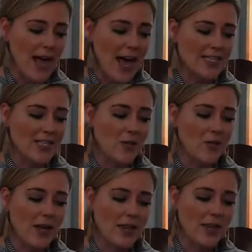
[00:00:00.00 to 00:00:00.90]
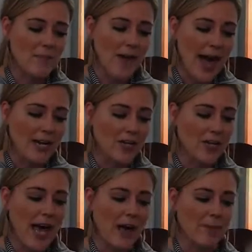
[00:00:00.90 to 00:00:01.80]
as though nothing bad could
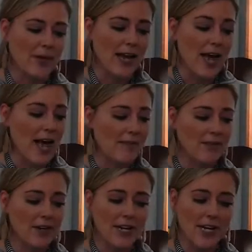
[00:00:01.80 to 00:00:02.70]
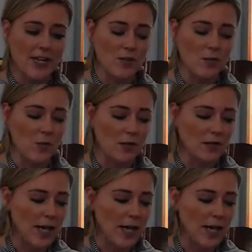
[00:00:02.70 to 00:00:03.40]
happen ever again in the world.